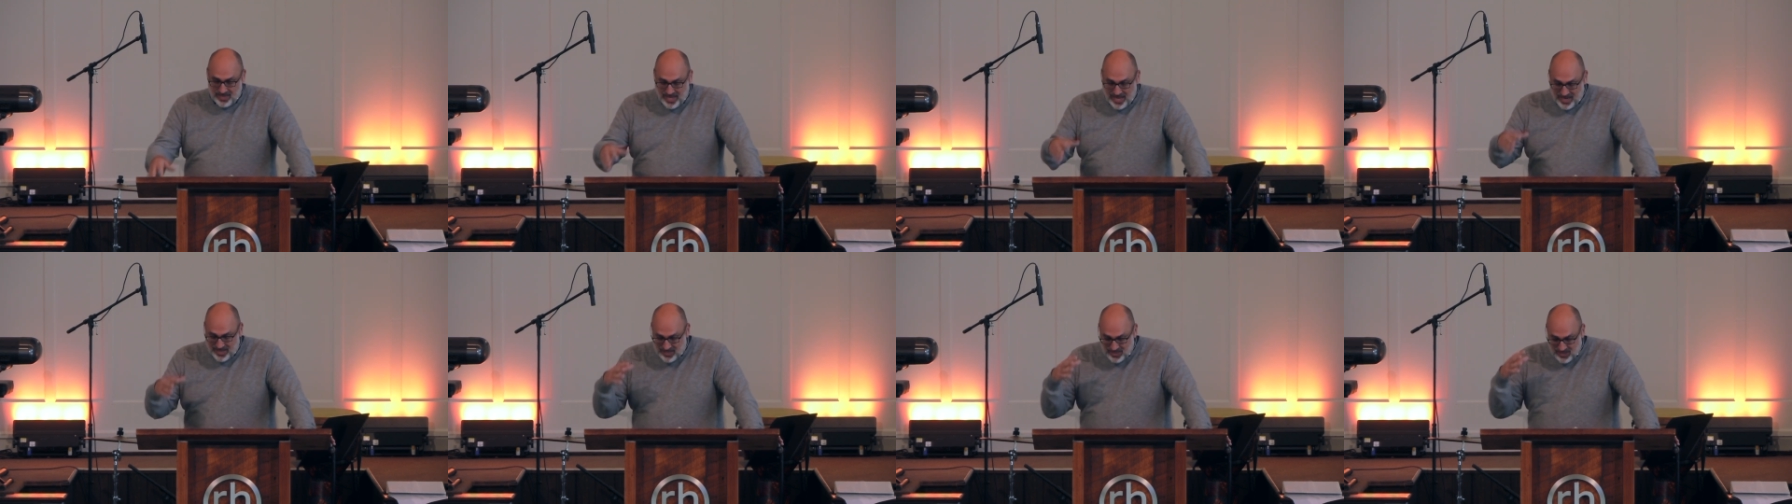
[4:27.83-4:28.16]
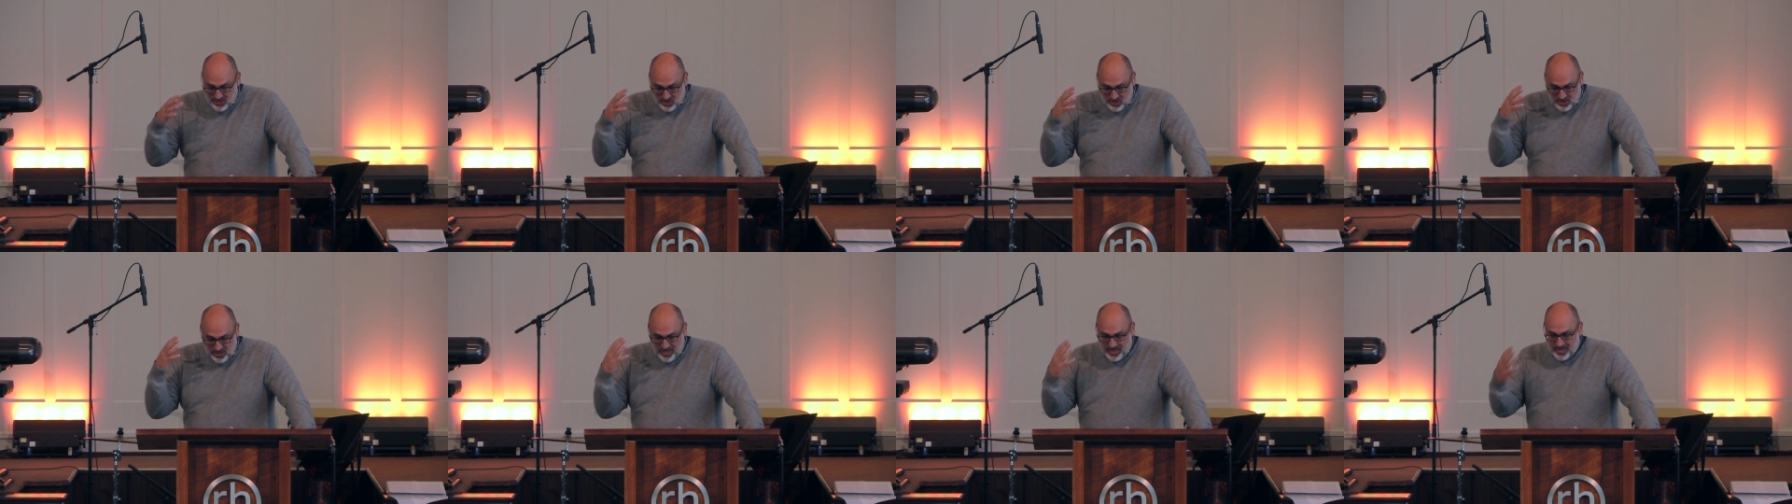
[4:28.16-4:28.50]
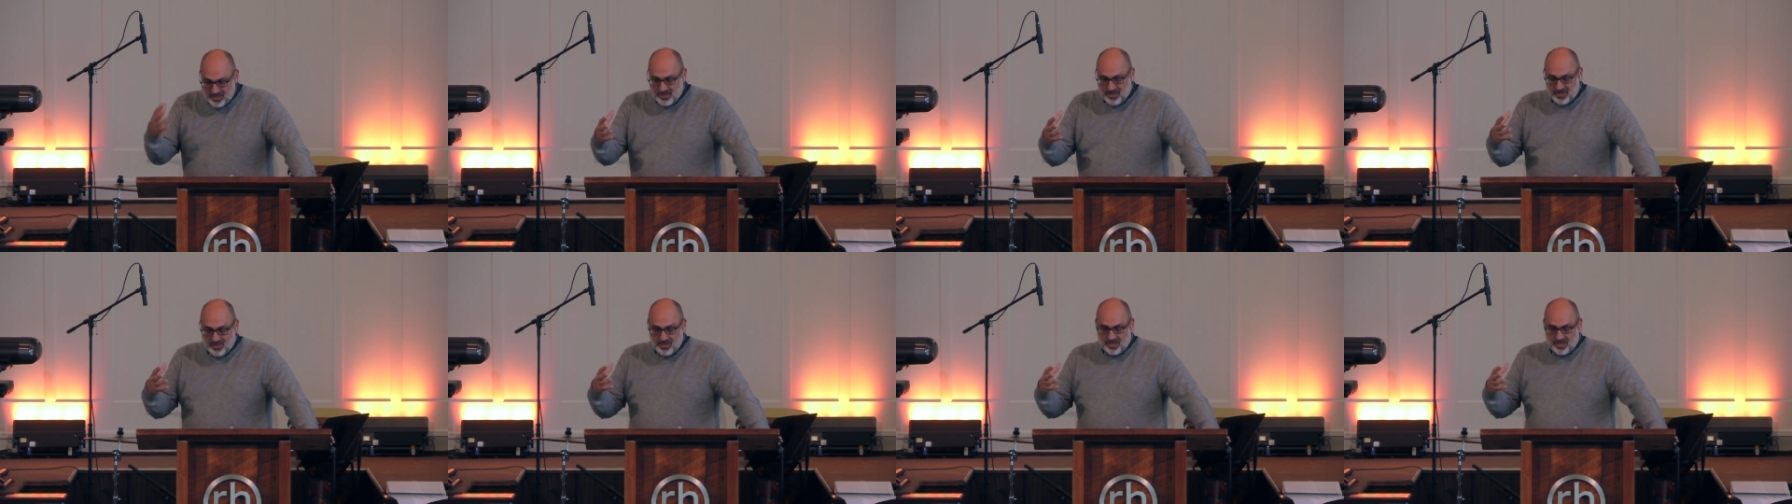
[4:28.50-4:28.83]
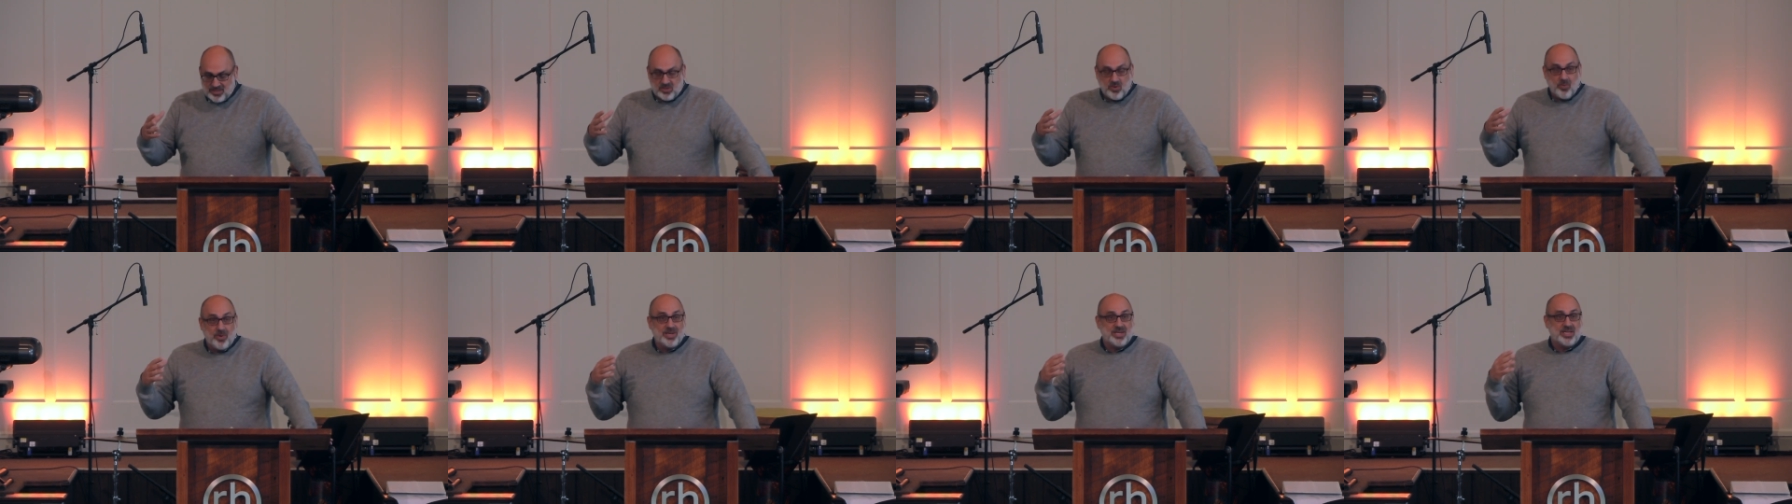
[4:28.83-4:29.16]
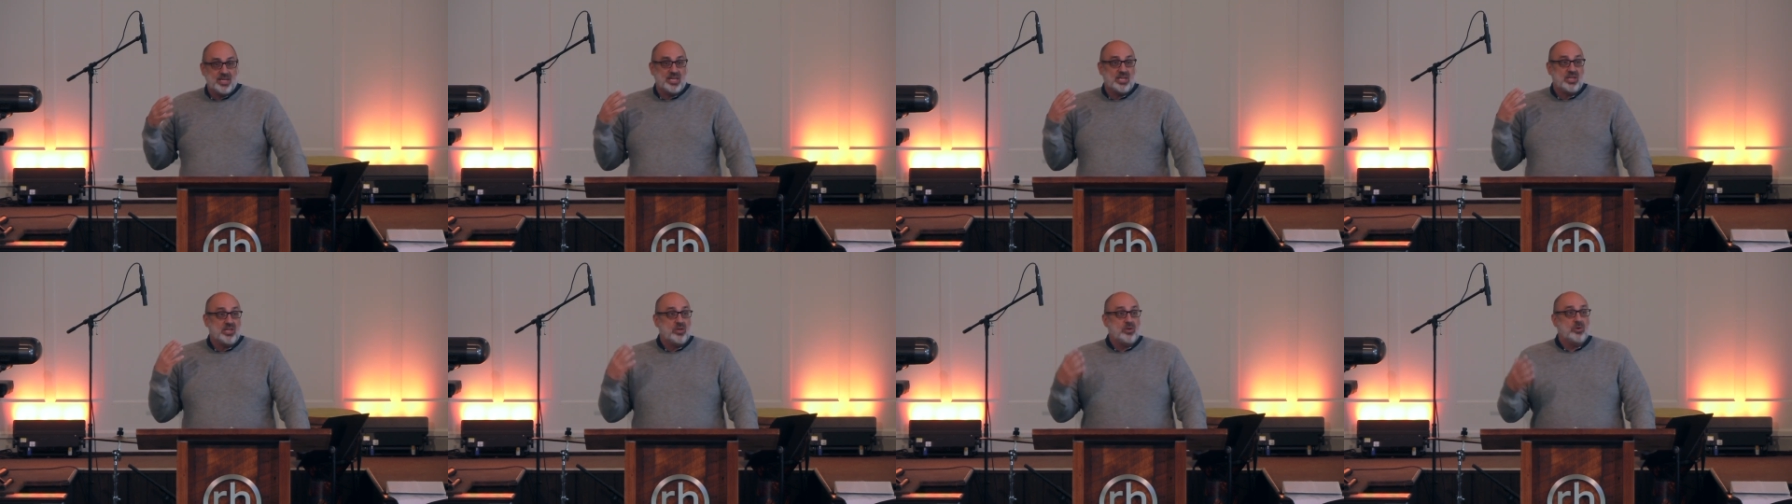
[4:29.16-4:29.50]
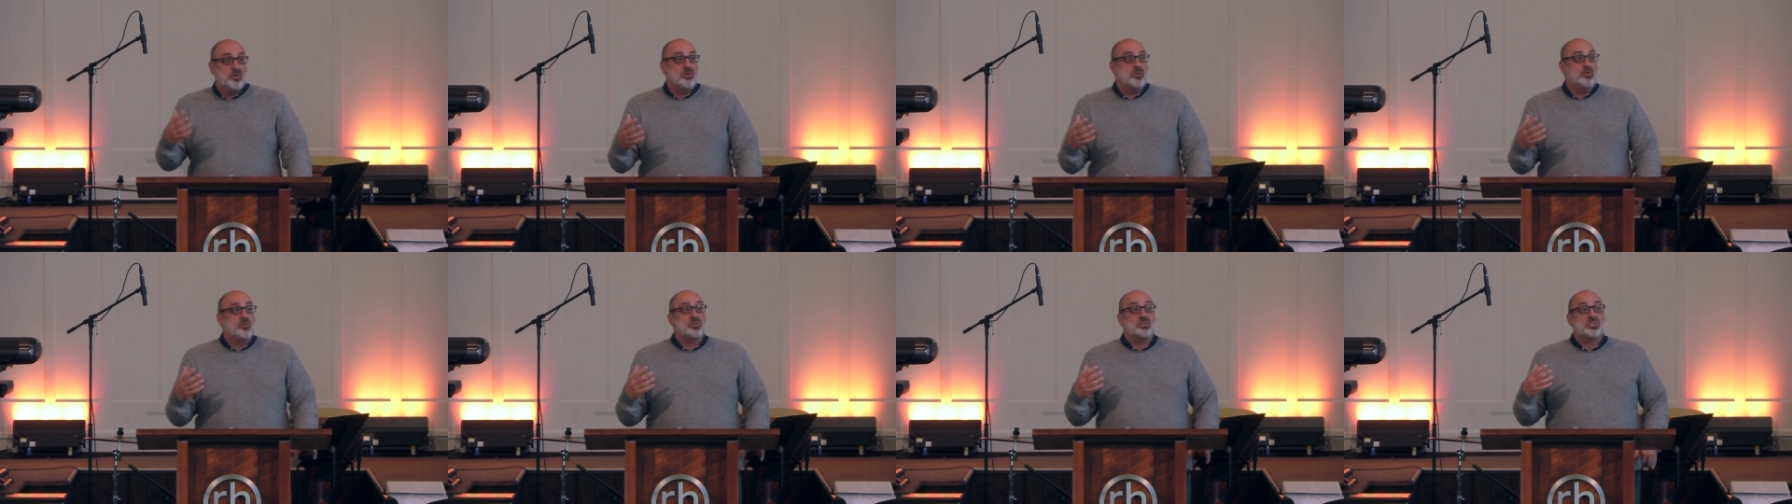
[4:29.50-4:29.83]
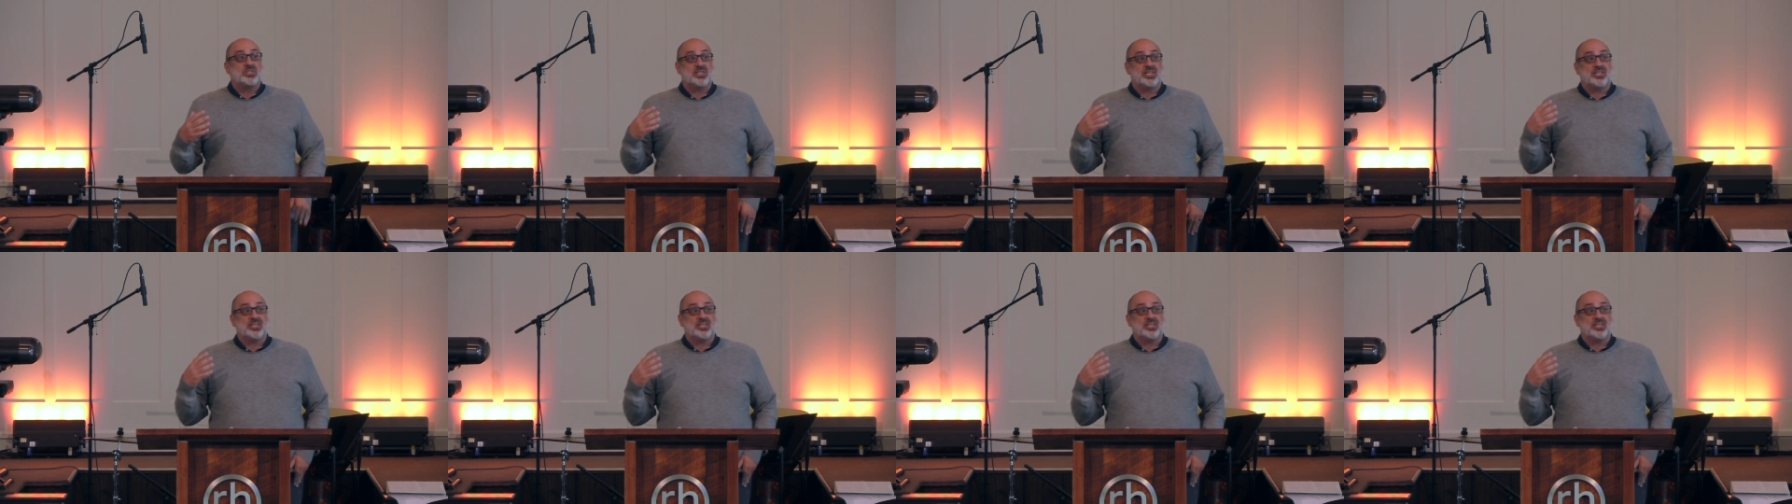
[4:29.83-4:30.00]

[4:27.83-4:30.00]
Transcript: that Jesus is going to use